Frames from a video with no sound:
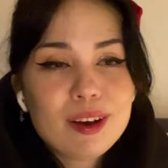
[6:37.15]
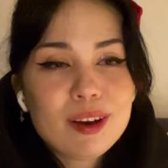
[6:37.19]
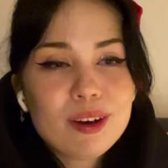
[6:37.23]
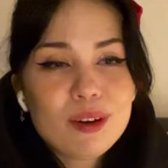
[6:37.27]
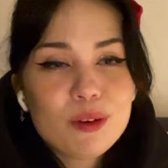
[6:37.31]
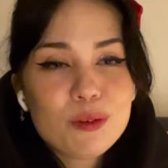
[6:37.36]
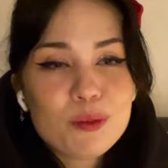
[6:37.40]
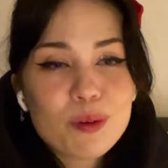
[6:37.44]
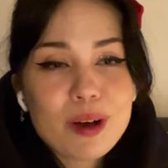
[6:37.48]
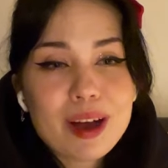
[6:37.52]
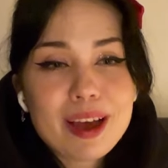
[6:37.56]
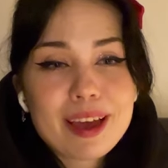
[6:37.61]

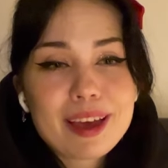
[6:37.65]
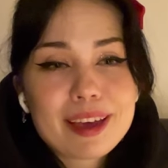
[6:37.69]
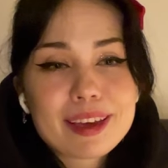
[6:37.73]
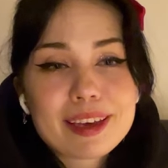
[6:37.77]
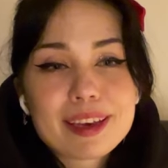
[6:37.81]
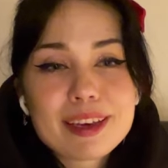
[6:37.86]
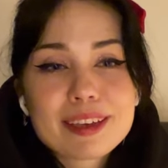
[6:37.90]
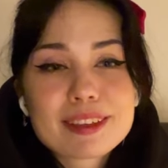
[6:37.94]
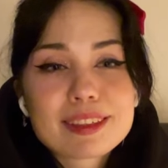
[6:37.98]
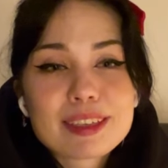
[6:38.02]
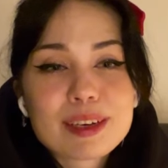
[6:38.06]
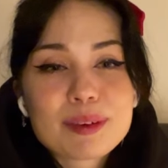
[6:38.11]
why I
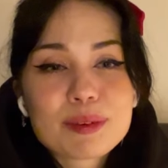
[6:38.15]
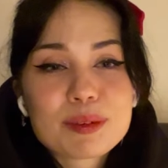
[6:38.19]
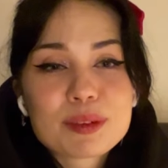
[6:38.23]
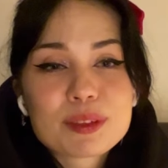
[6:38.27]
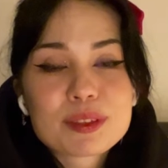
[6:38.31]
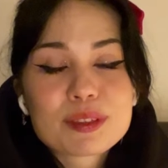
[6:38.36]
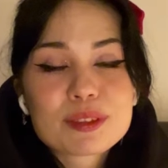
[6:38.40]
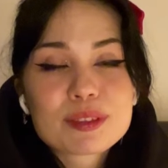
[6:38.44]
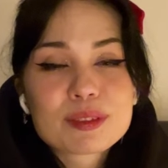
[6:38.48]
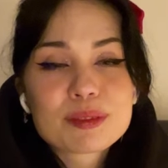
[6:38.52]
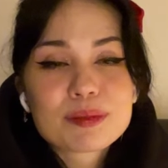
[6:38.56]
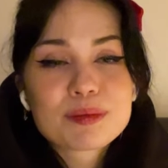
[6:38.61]
guess I
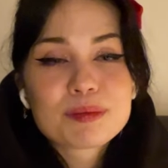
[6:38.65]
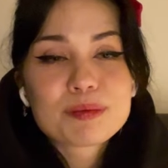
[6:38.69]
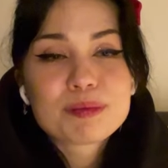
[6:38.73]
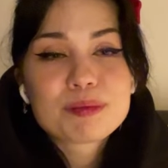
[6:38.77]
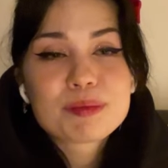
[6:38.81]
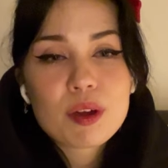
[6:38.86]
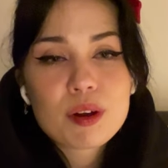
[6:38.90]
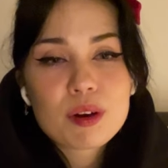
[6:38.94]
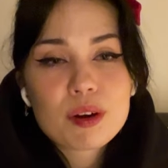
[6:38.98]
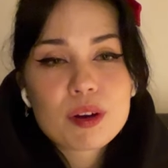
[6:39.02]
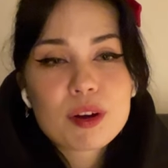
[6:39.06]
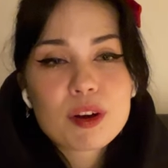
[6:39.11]
was
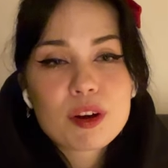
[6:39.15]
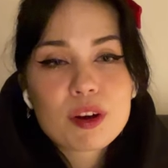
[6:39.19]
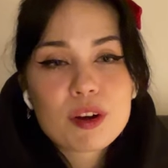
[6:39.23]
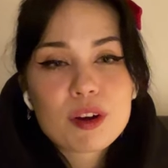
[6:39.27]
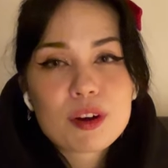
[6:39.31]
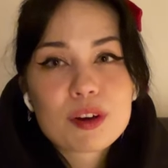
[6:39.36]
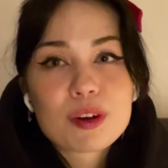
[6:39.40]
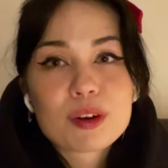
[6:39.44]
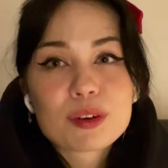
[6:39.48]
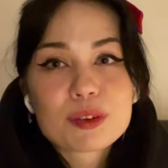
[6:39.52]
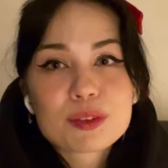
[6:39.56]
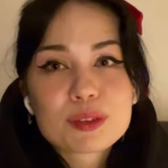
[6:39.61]

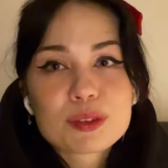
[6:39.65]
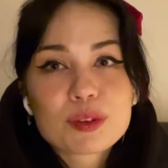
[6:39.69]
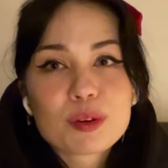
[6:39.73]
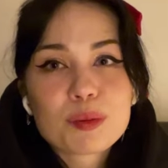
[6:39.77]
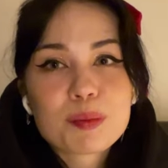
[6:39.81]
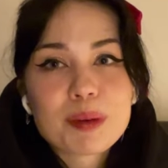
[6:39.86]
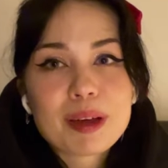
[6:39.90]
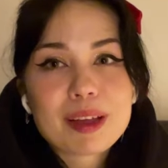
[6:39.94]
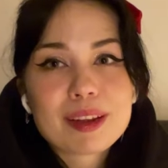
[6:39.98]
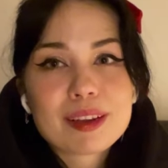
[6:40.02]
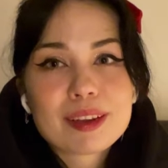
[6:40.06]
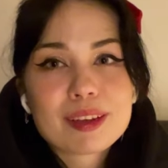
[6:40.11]
hurt so
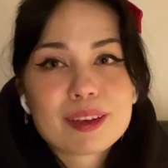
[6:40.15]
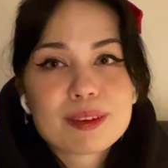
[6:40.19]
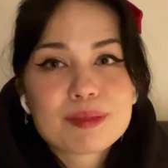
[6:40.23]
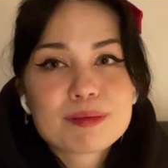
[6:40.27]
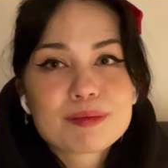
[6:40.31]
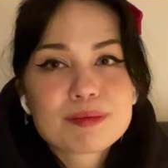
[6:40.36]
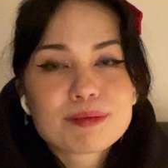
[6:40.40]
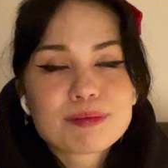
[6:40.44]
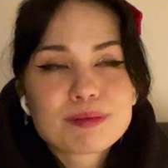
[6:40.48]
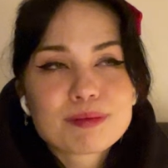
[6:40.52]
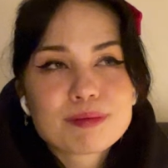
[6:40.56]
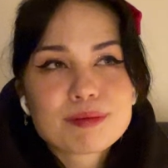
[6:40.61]
badly.
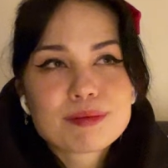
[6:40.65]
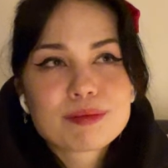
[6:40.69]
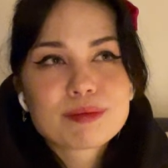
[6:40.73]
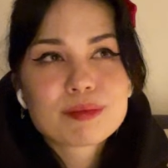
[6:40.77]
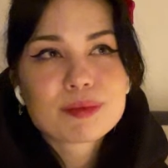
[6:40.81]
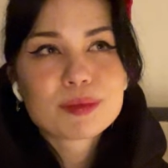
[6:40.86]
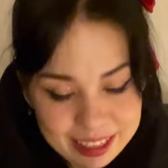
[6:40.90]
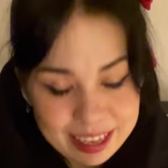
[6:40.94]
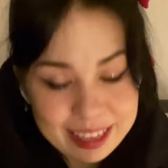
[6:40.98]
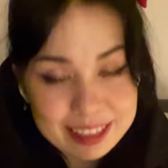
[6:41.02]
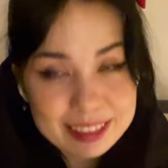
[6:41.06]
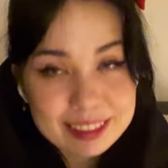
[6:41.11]

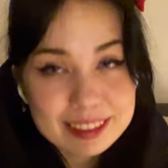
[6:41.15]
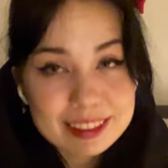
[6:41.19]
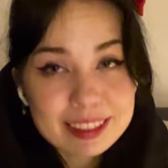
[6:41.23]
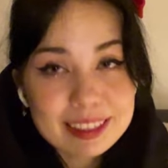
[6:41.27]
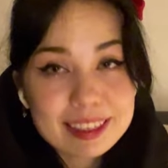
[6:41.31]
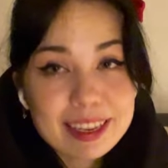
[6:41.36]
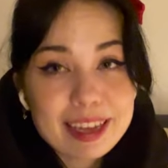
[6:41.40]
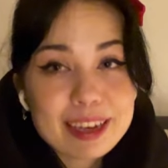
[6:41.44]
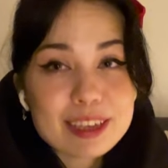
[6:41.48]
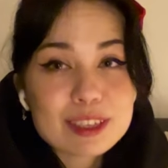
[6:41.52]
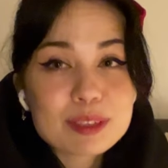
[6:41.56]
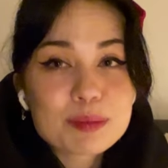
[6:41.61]
Then the
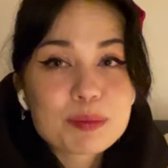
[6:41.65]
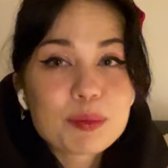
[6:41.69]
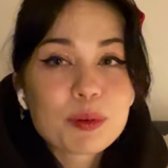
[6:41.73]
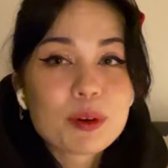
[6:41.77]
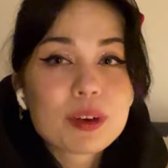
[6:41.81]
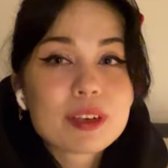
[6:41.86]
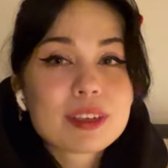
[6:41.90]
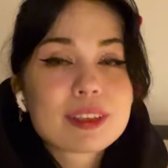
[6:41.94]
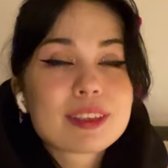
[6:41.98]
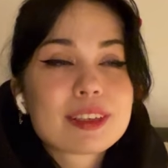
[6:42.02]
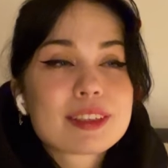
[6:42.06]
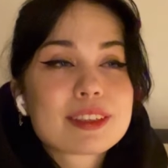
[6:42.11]
next
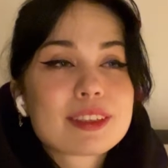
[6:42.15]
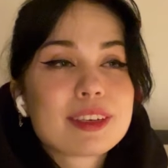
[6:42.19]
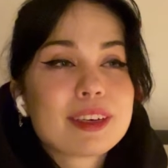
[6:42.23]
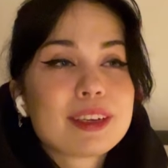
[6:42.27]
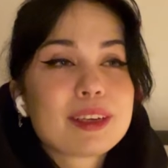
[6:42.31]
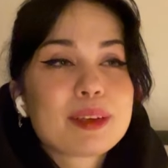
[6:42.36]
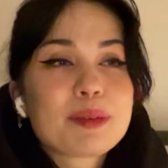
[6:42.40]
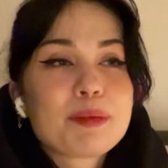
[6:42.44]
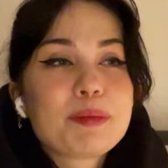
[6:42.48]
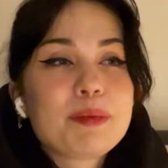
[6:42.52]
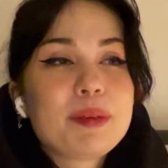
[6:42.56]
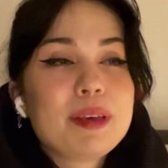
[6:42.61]
point is
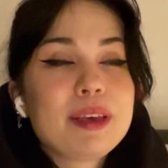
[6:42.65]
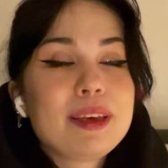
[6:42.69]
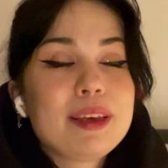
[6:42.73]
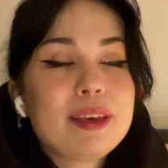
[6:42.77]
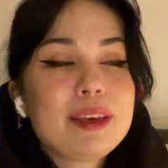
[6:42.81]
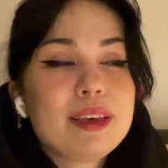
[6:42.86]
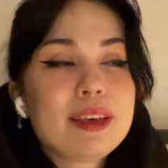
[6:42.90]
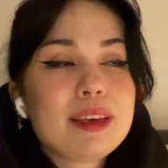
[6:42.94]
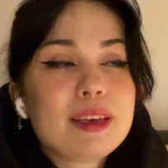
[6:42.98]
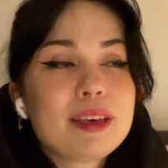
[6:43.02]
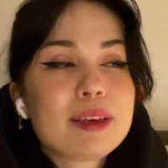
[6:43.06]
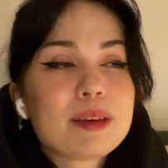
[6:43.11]
gonna
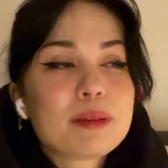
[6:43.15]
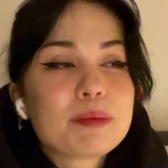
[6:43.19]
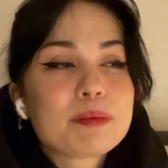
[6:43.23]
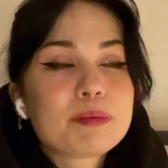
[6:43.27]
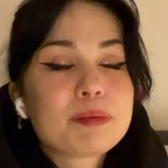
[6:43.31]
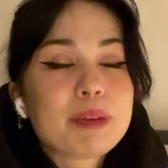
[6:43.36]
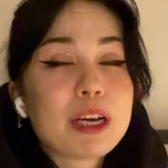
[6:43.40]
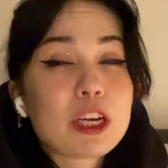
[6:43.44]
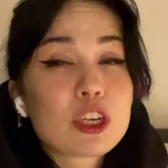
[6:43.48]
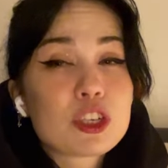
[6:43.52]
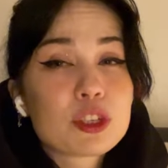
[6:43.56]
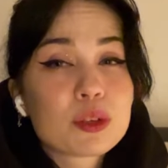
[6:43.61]
be
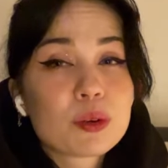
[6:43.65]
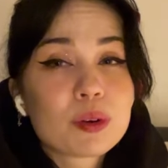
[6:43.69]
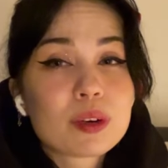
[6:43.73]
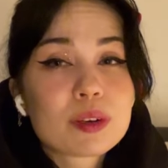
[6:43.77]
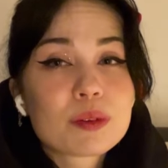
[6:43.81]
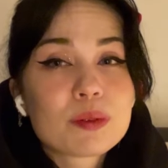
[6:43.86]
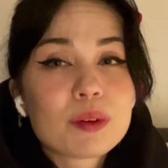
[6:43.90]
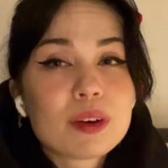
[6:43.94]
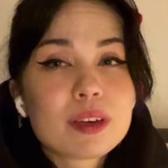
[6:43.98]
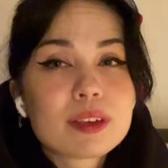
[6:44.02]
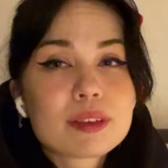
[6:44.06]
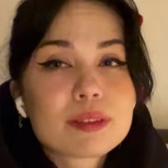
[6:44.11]
a short
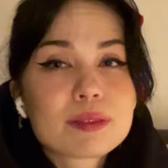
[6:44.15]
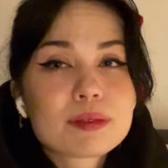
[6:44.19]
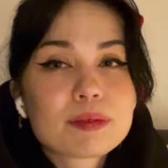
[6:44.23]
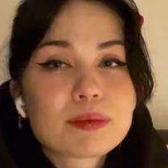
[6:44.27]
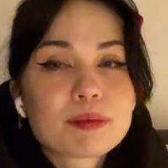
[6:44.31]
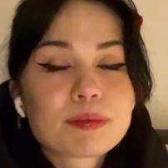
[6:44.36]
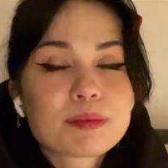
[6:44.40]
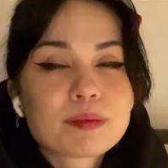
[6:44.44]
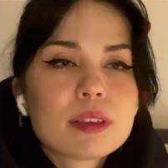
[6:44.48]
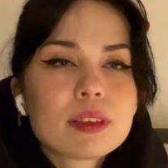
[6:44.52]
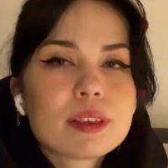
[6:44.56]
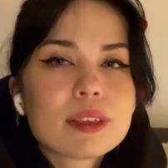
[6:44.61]
one,
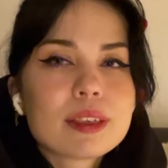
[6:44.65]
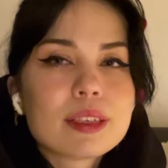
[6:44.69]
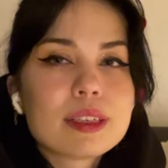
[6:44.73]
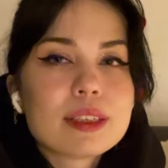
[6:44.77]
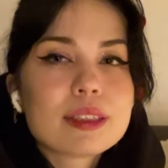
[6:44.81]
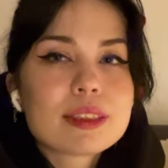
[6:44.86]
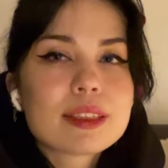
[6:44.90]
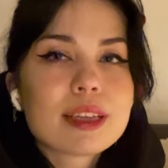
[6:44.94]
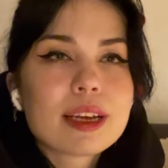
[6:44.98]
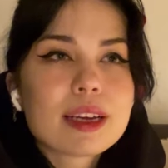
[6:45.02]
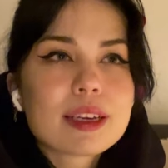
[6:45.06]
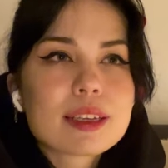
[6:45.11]
is
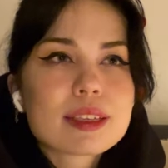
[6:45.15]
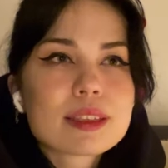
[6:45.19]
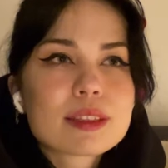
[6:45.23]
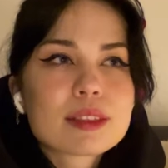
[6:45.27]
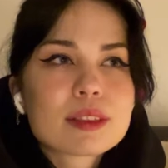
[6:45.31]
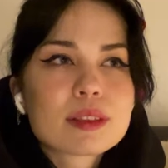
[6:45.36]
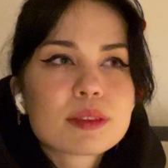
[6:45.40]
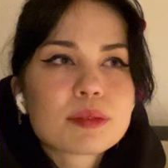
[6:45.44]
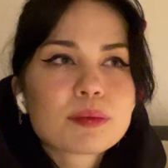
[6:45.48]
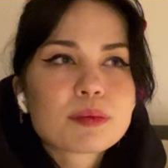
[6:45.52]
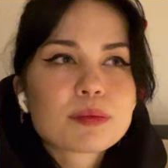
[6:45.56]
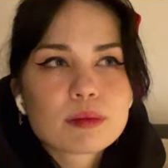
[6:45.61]

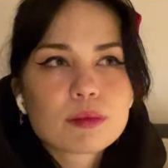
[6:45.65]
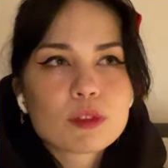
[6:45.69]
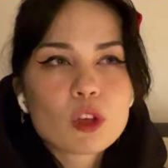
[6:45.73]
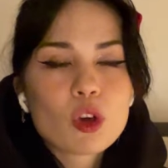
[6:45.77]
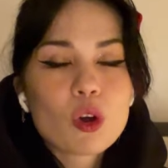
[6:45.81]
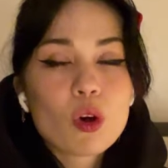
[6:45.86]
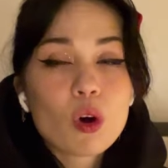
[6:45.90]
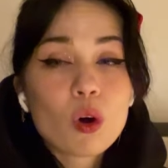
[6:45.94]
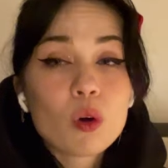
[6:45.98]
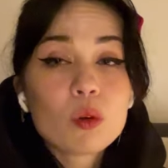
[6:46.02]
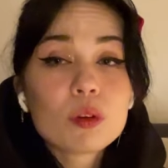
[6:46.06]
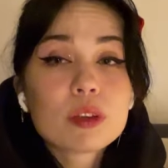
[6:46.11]
that you
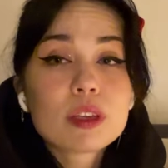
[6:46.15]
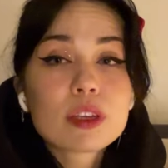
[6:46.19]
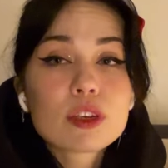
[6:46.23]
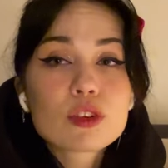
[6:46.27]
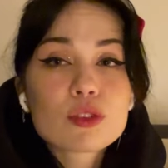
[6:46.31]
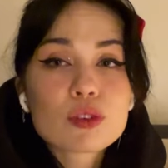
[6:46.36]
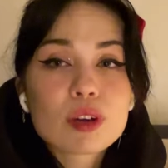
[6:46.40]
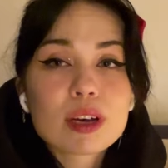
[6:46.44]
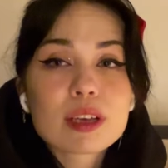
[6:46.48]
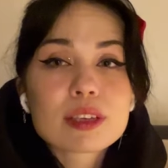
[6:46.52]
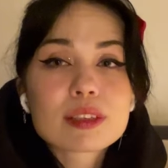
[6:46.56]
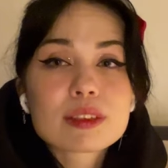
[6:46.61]
only
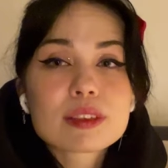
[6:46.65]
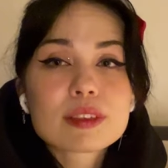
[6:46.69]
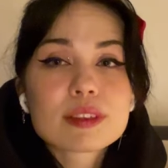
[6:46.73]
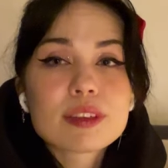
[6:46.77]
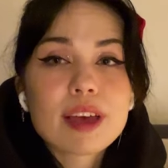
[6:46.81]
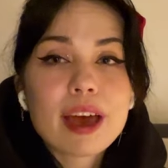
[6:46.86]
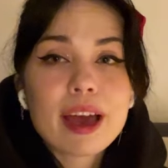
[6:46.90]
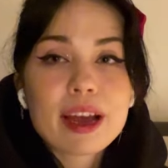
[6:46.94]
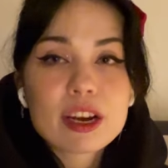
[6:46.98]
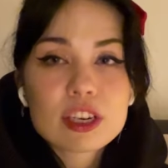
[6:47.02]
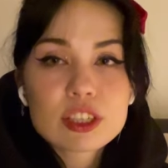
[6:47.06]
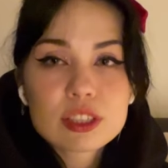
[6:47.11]
trust
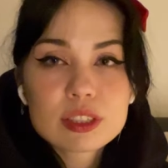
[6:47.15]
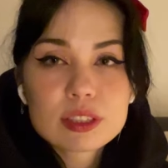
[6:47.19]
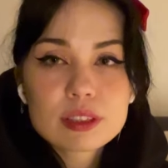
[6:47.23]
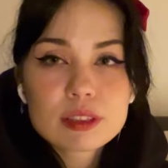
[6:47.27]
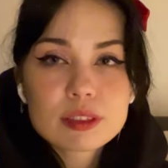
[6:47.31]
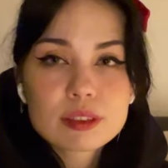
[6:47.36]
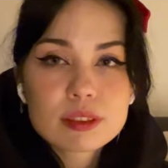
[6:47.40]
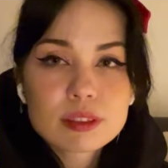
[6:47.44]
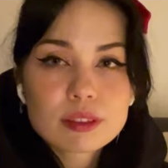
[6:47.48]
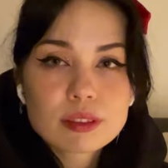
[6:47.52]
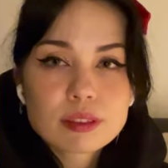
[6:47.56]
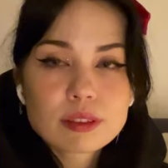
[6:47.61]

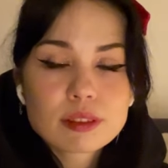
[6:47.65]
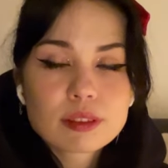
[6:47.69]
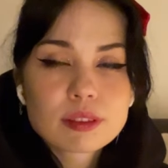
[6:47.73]
actions